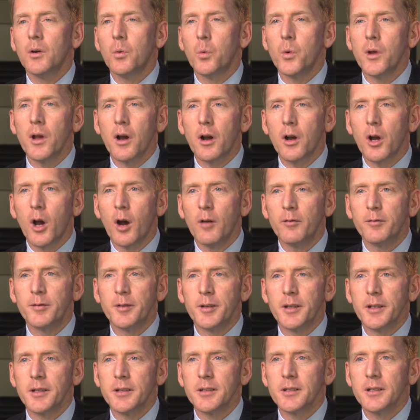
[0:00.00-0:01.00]
we are
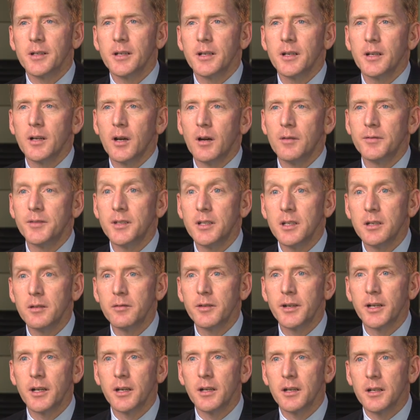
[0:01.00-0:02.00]
confident of
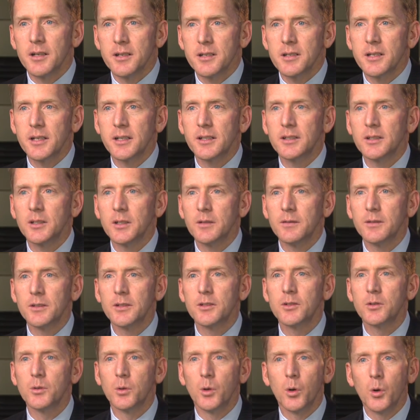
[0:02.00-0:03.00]
delivering a holistic
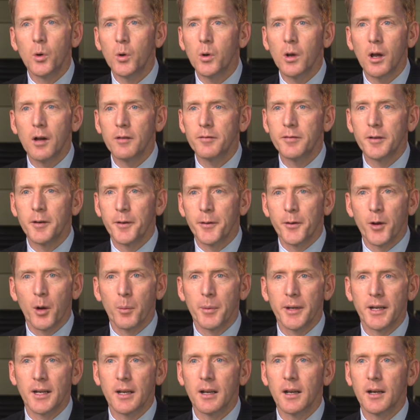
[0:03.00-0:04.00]
service to all our
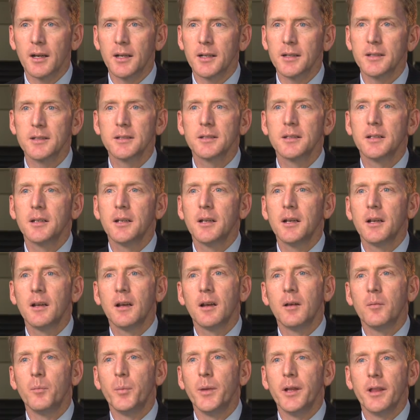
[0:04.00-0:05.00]
philanthropic clients,
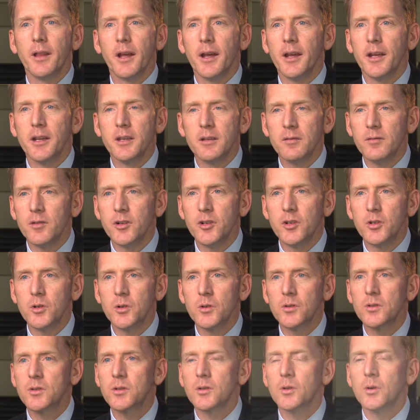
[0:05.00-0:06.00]
be they
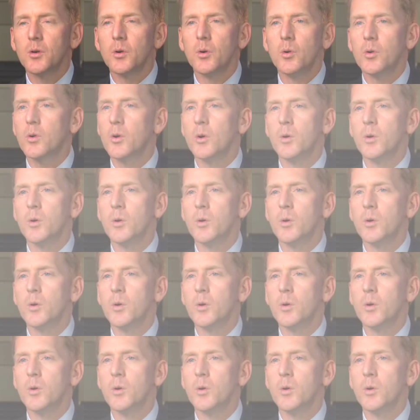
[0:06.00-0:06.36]
individuals or